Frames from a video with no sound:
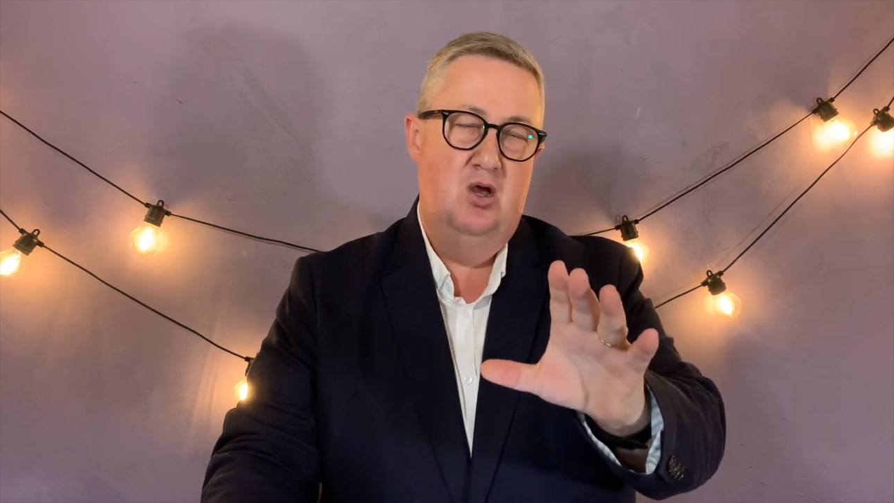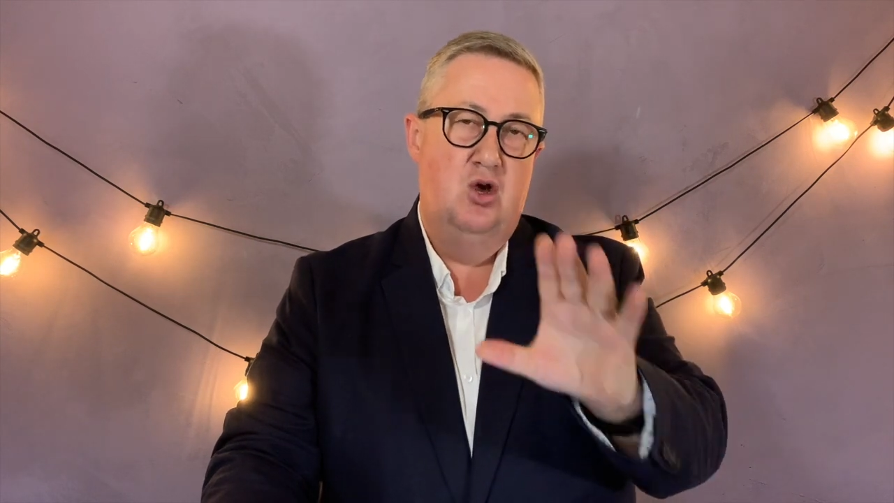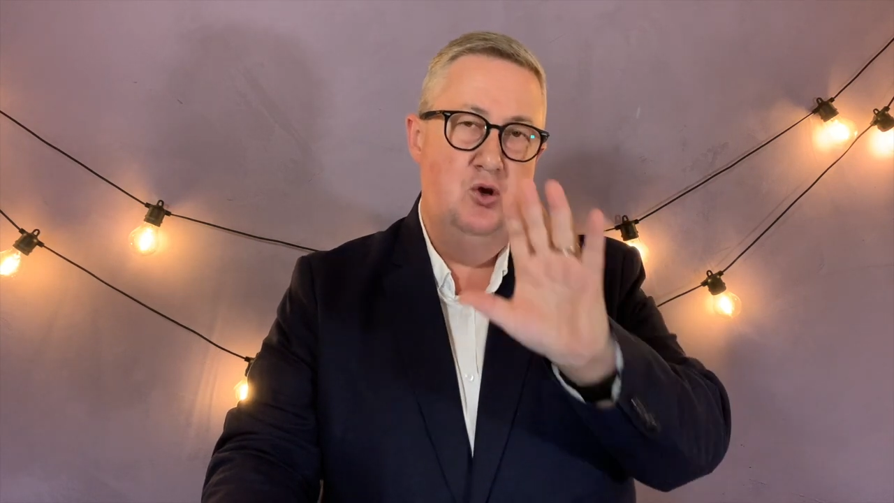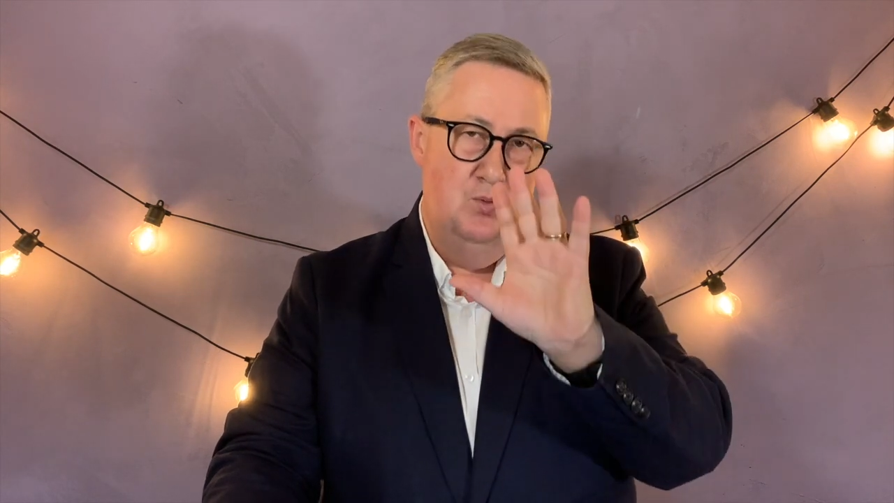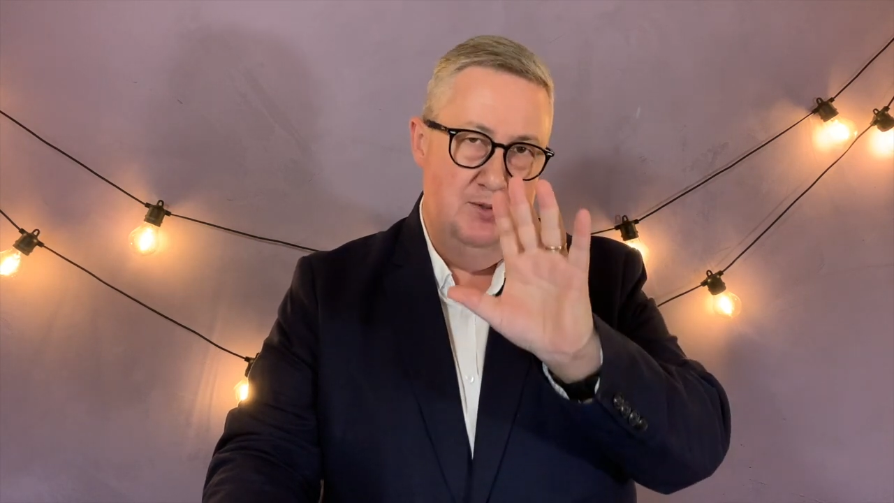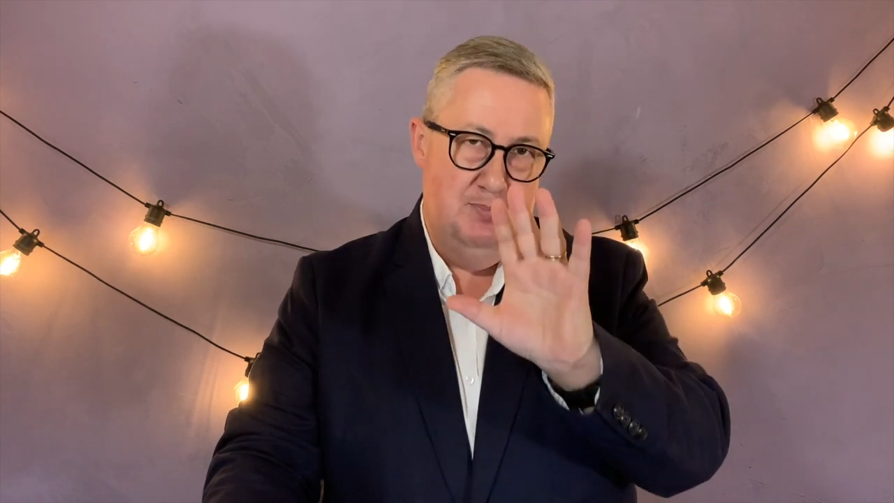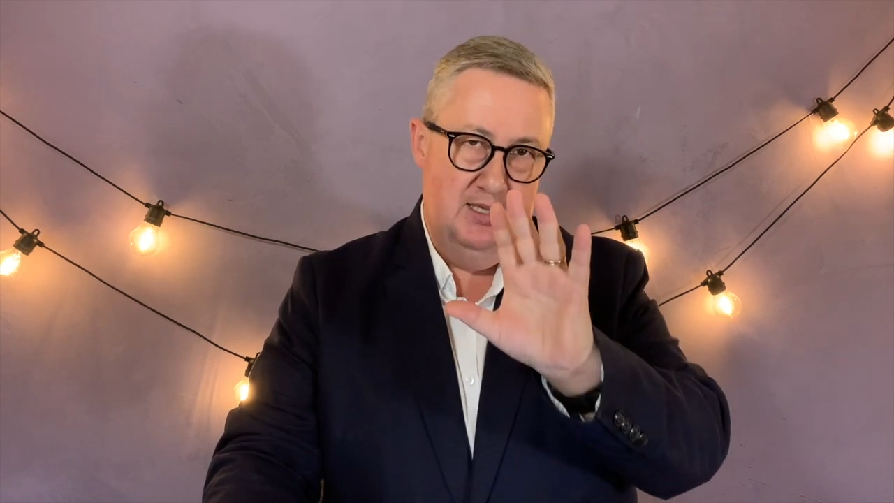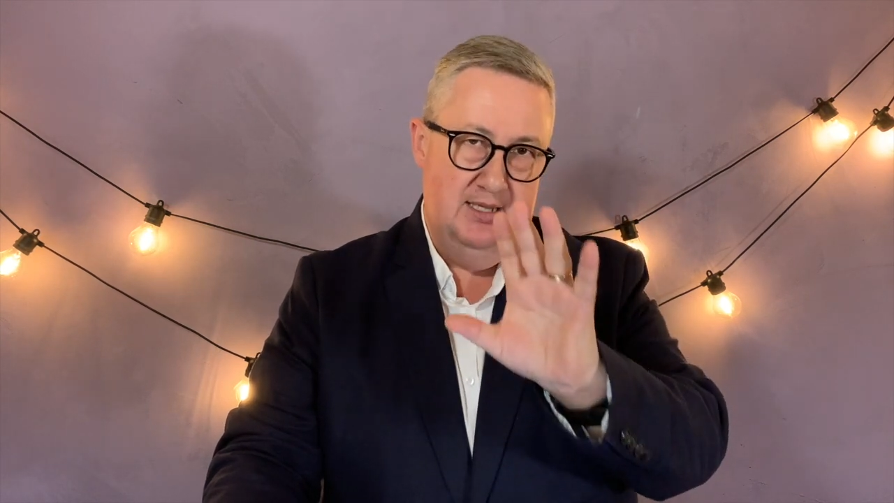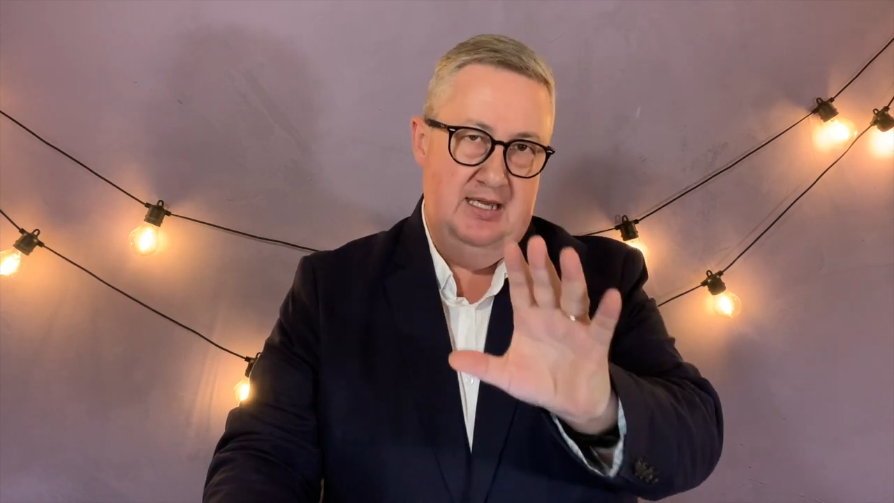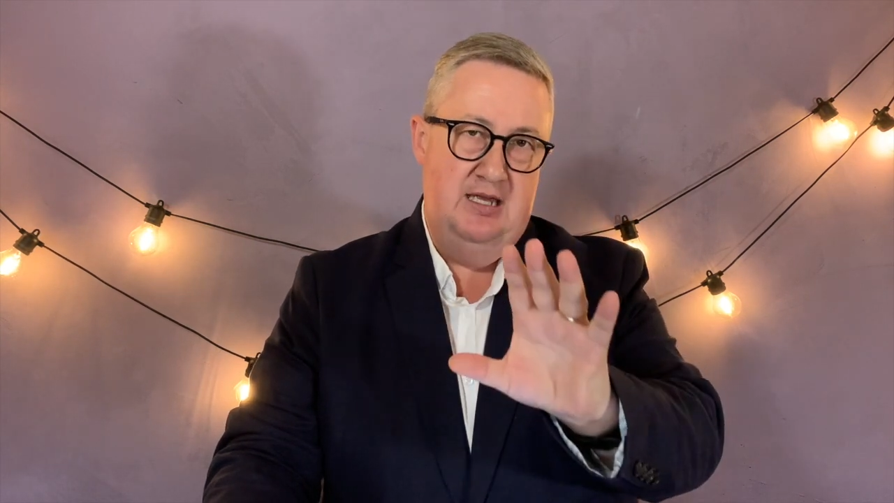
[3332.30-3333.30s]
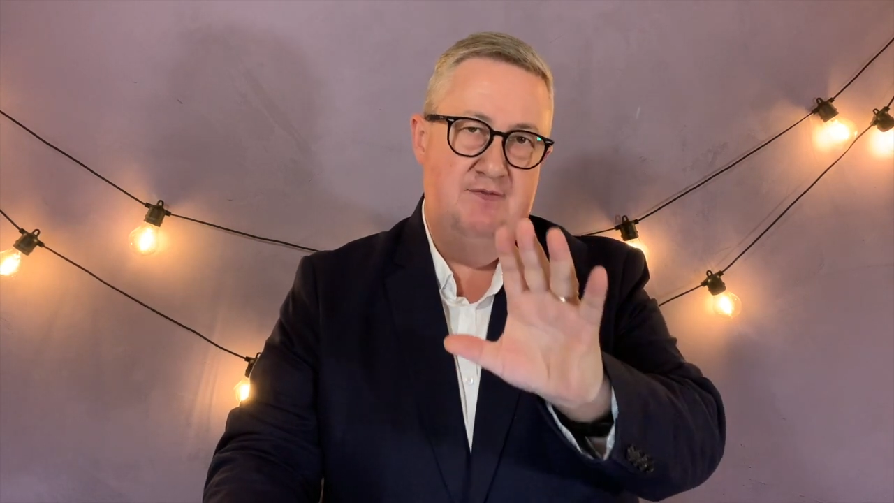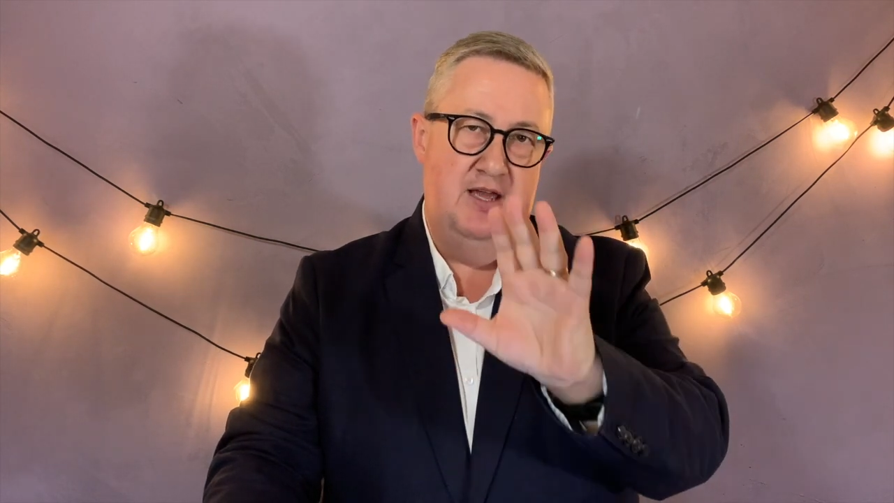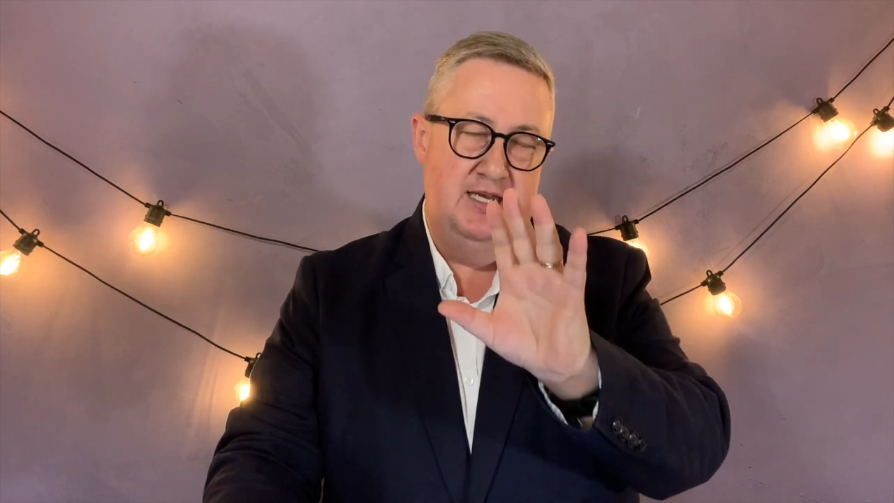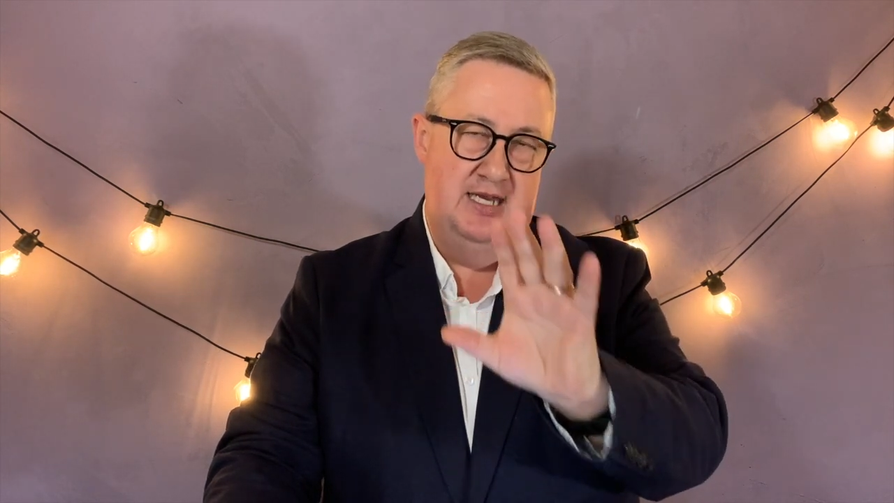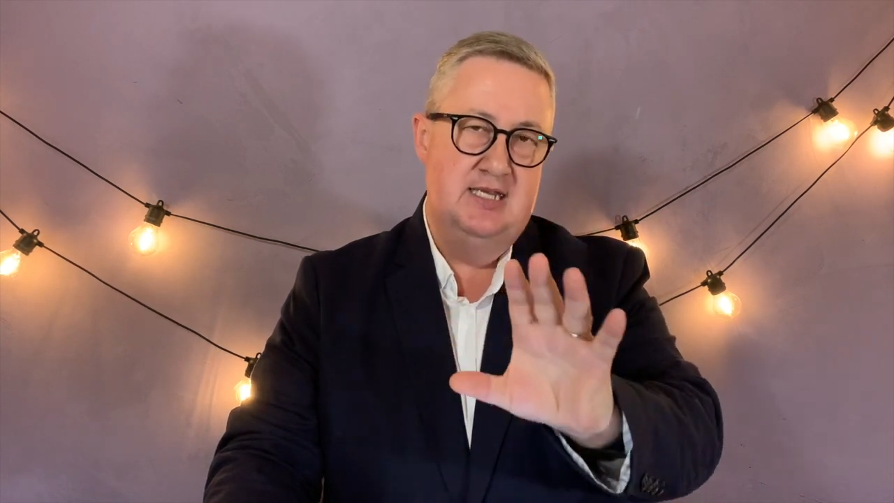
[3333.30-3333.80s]
who would believe
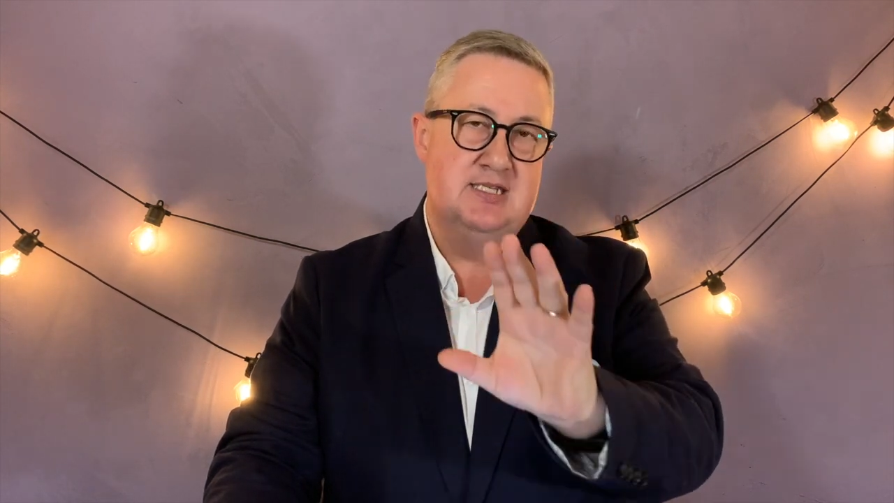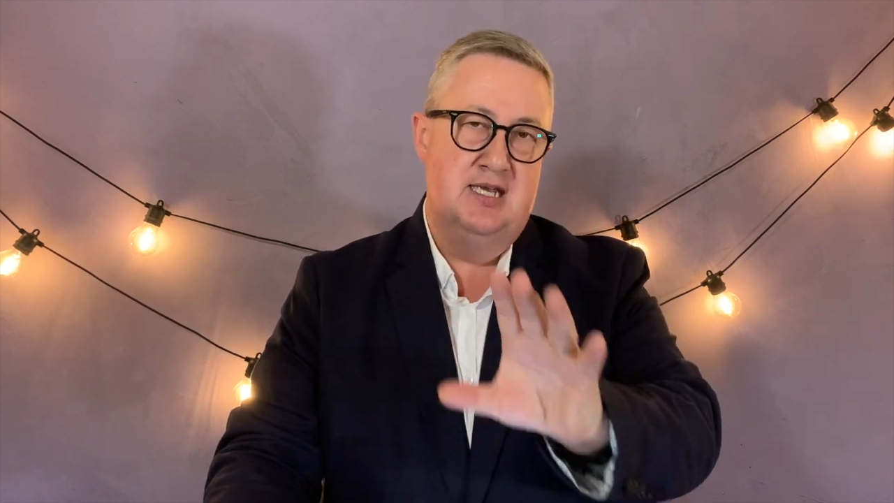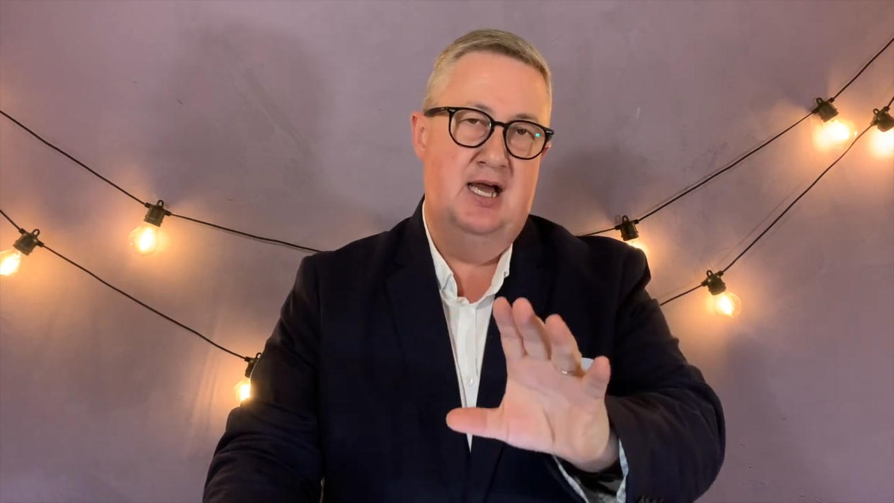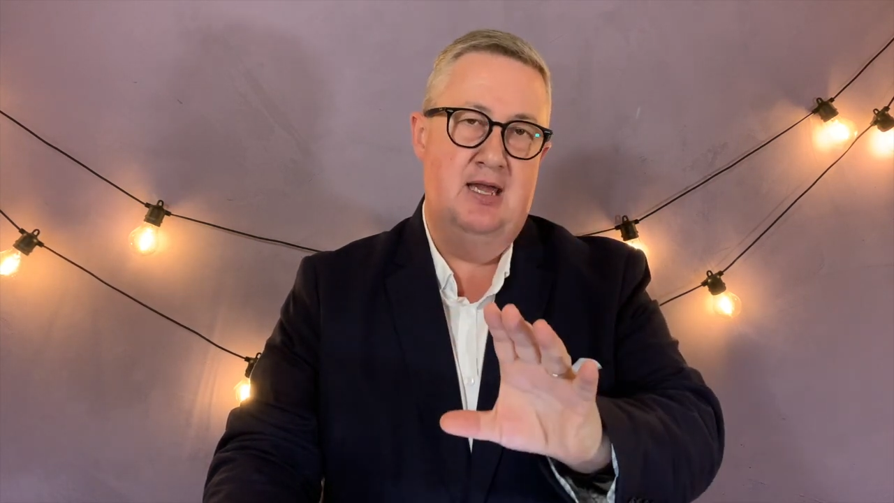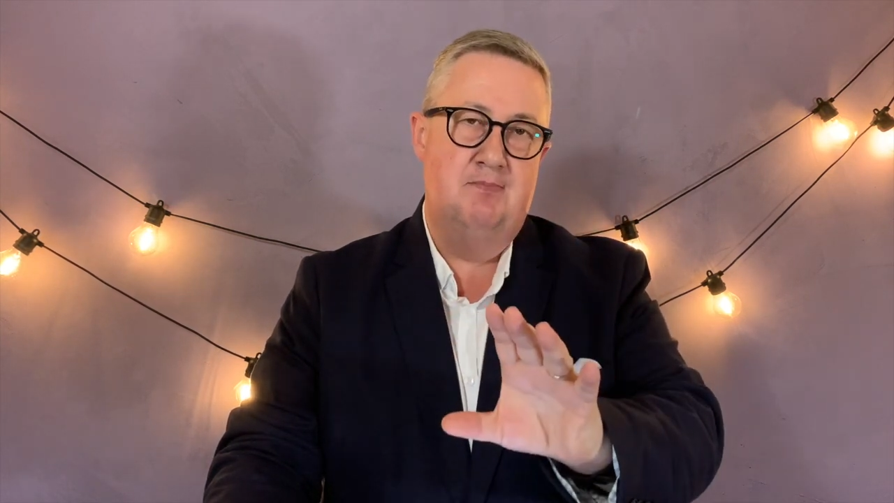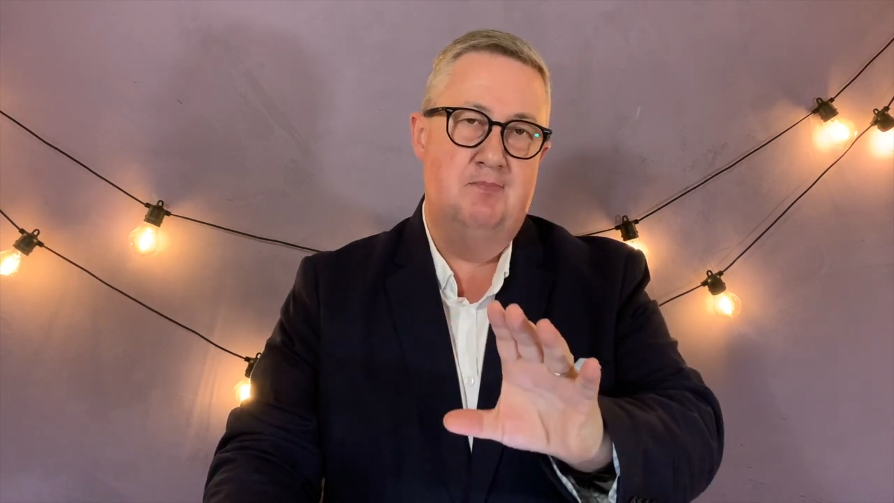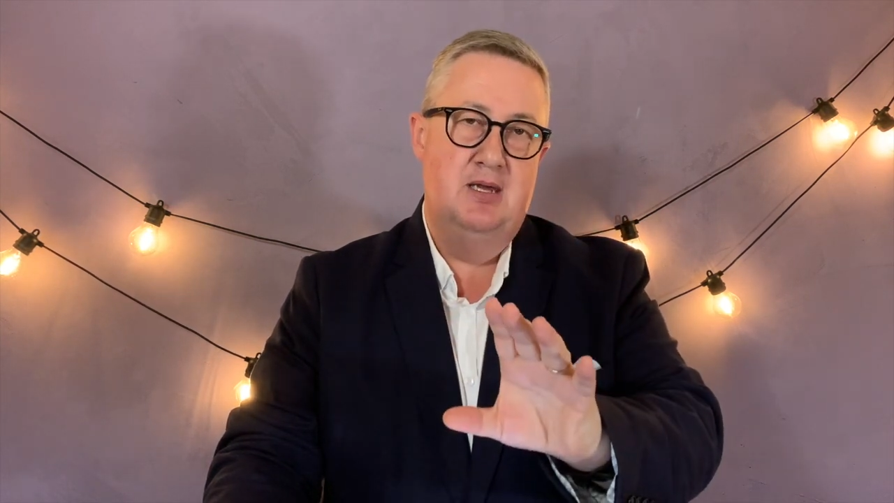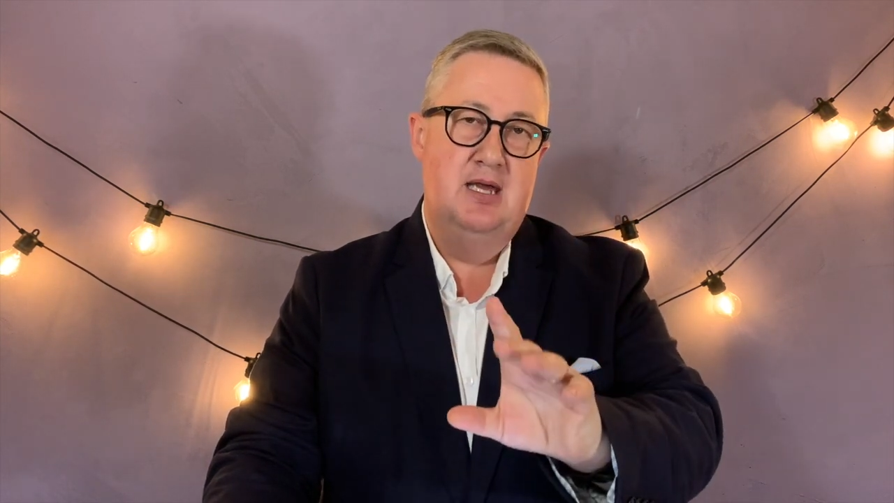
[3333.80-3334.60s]
in his name,